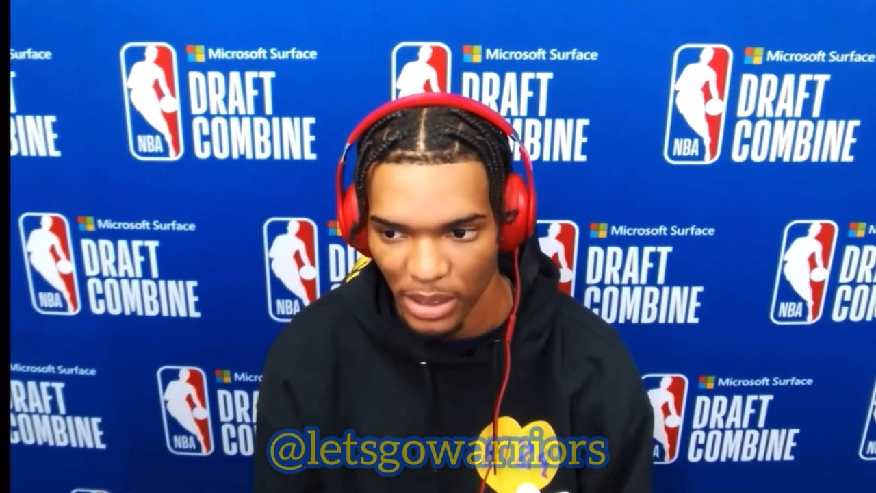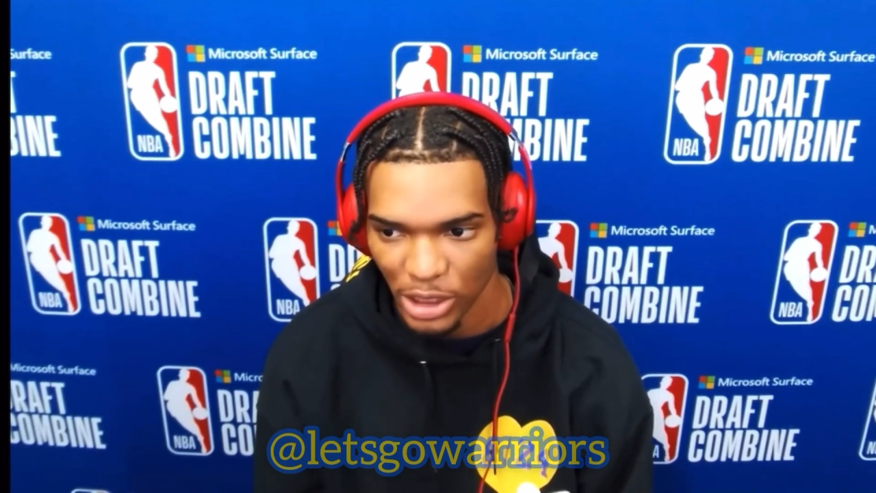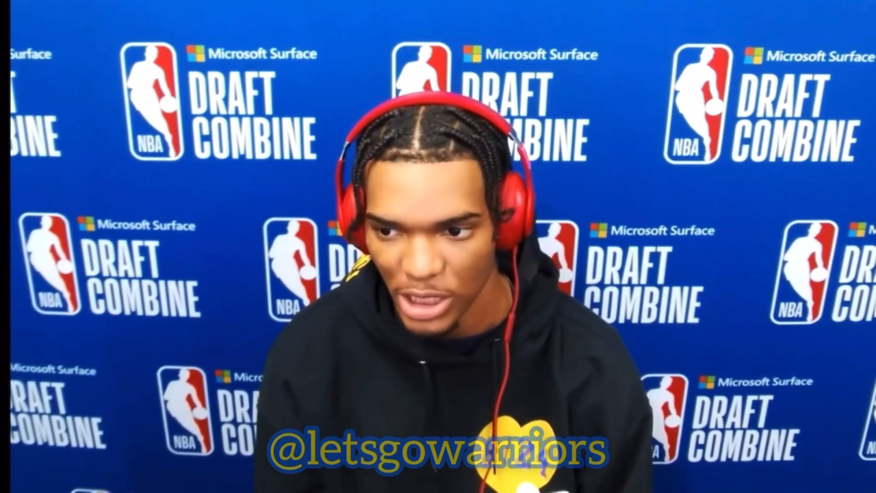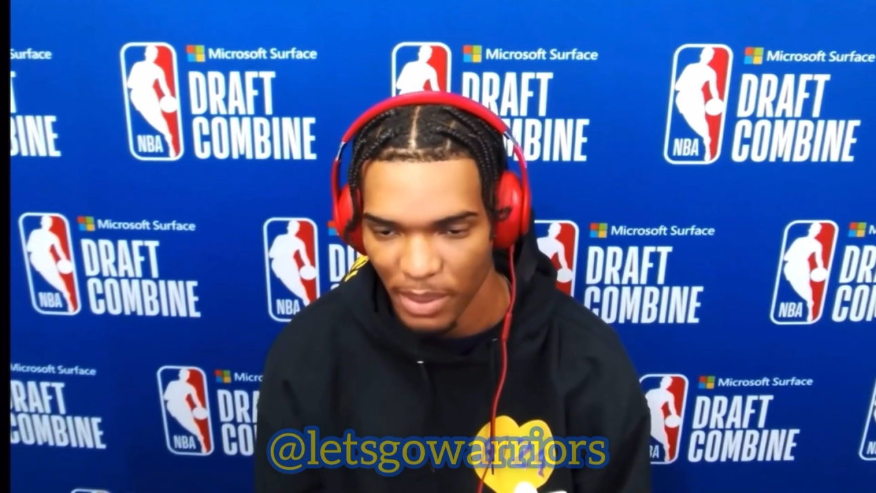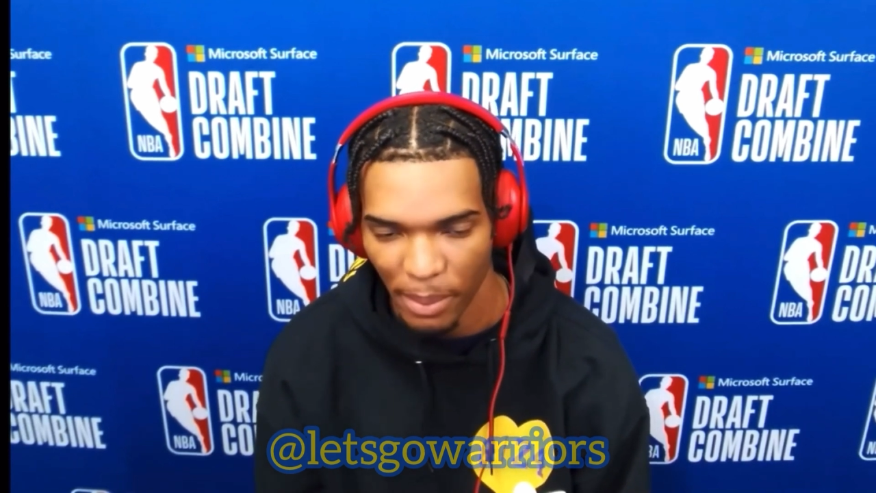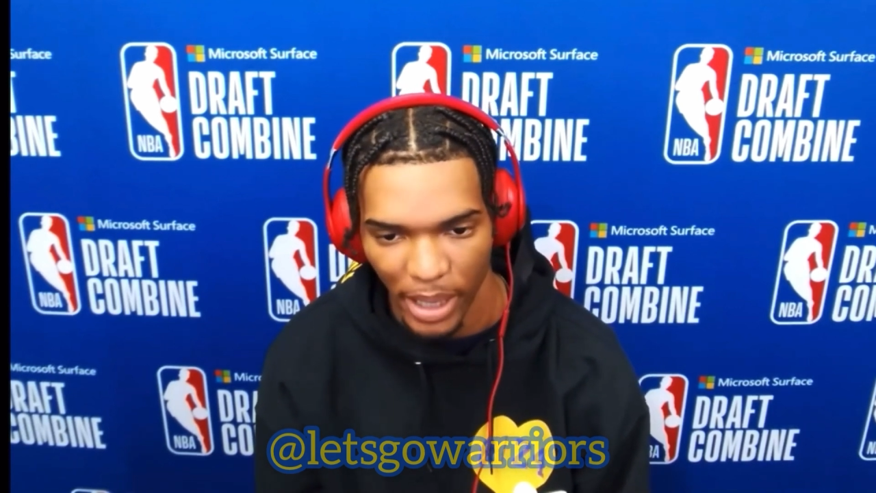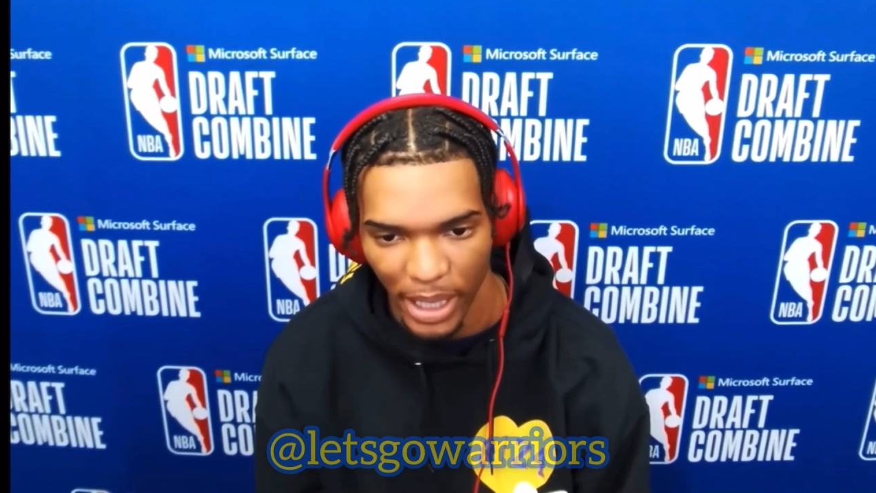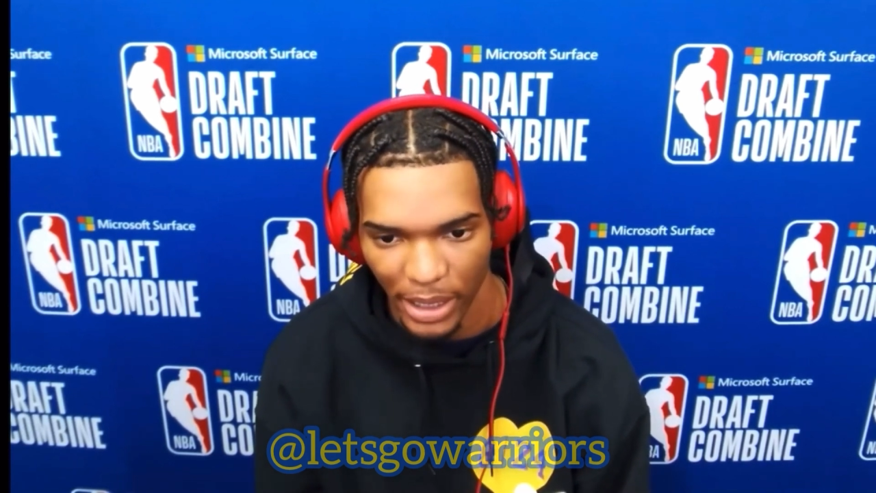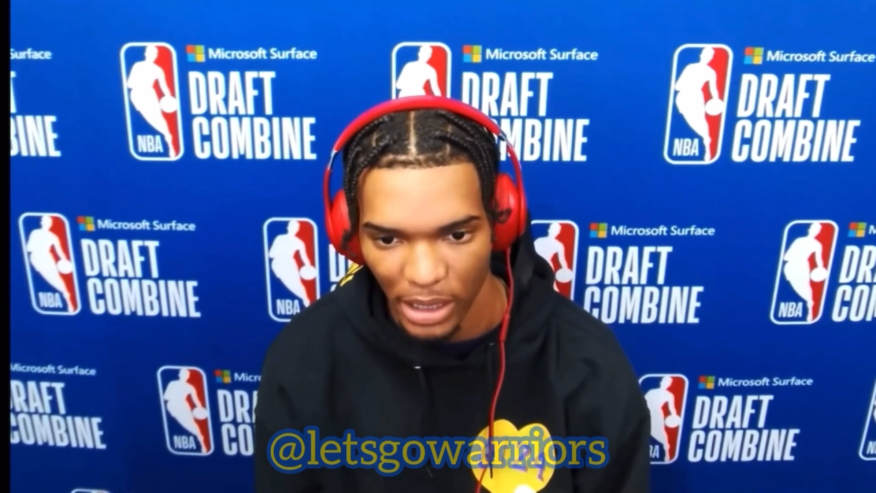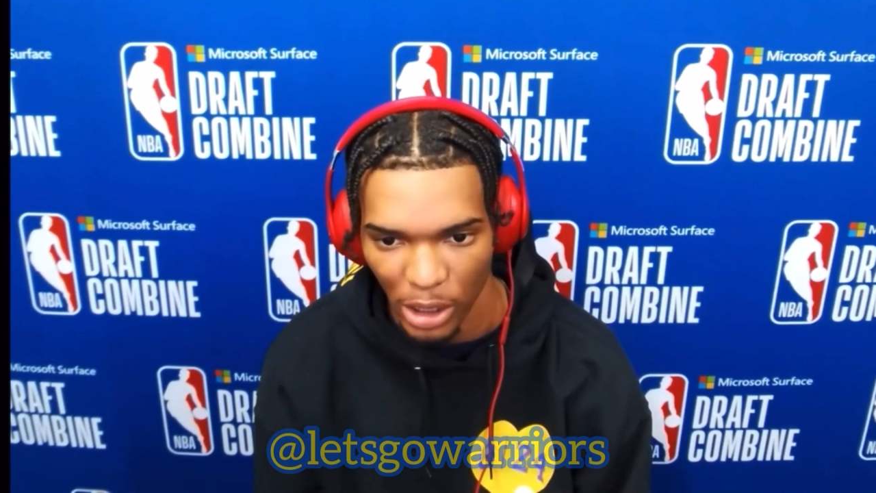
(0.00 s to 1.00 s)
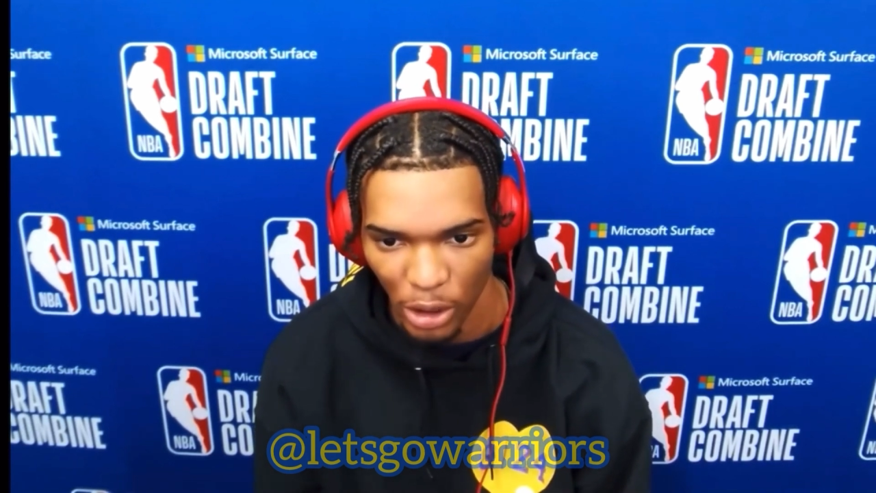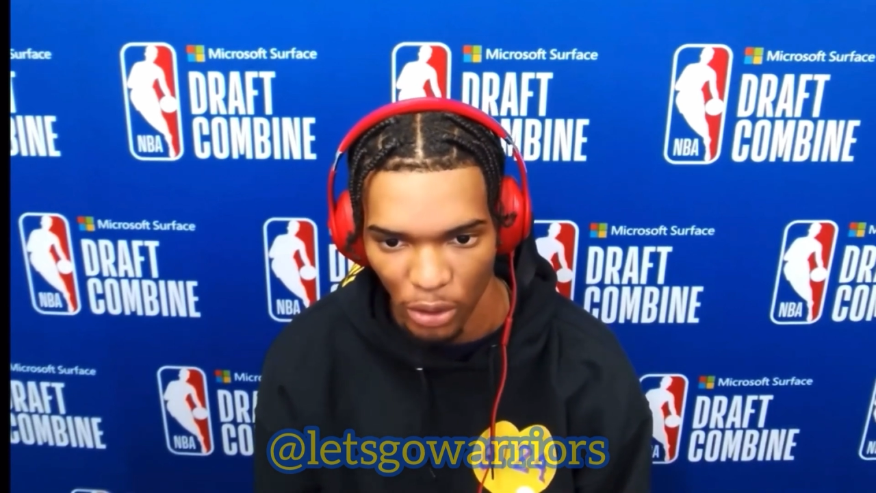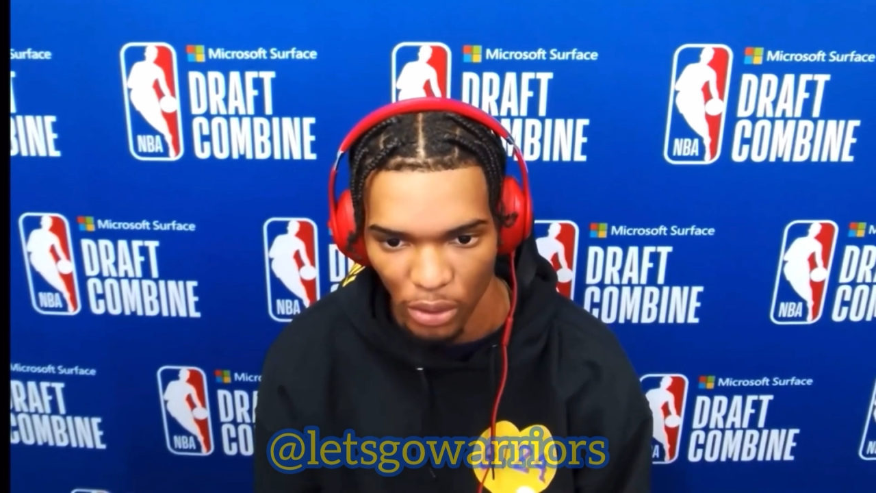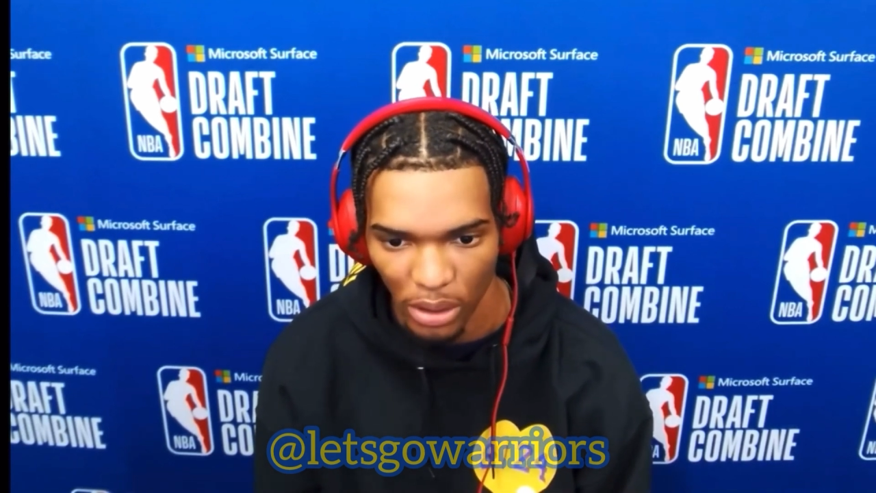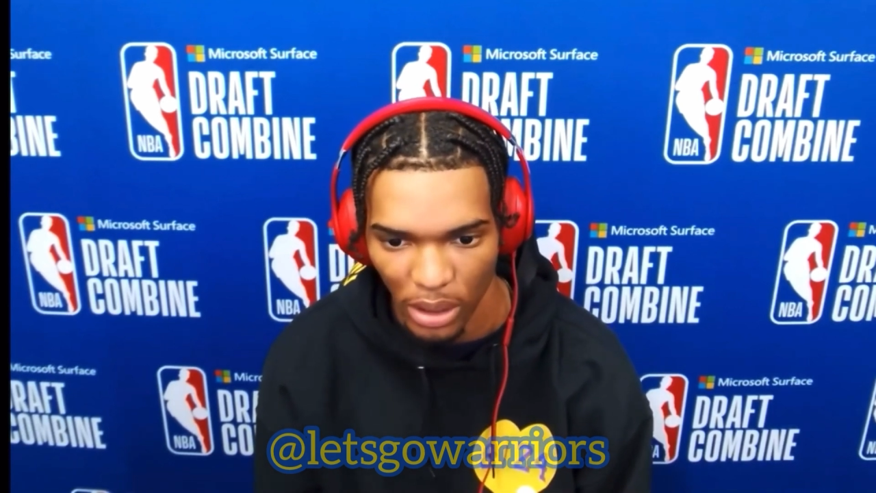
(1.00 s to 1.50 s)
just my body
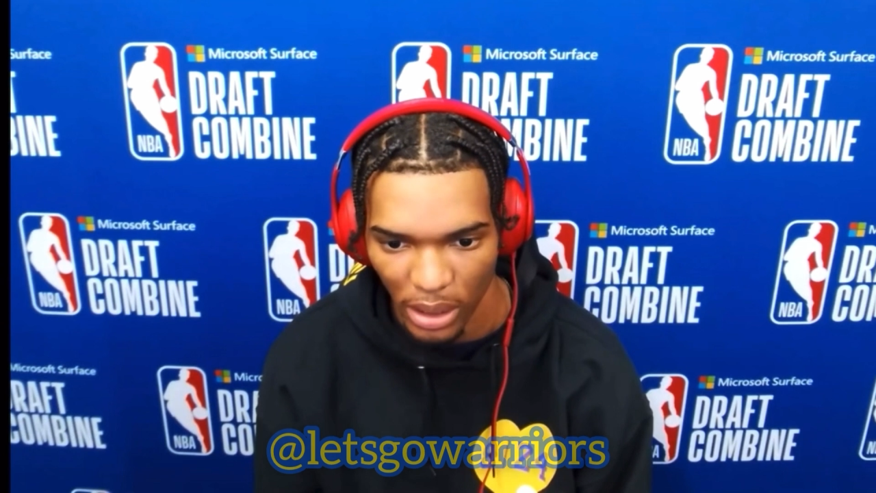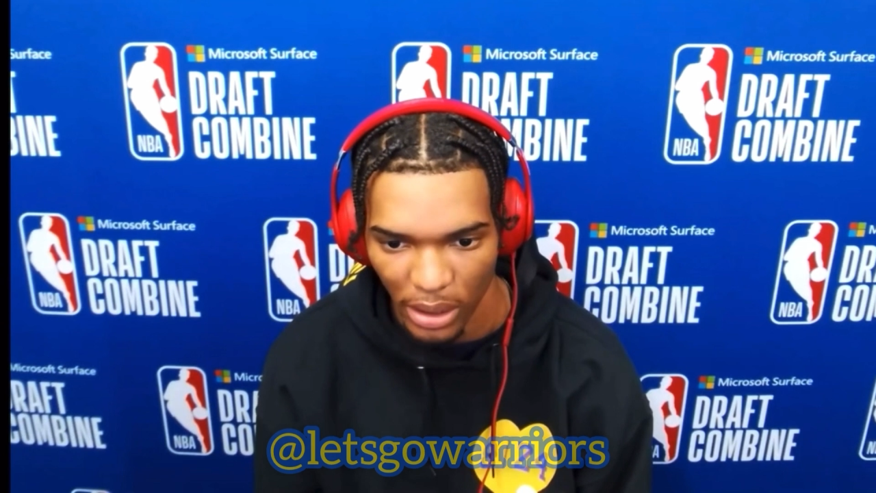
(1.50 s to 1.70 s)
alone,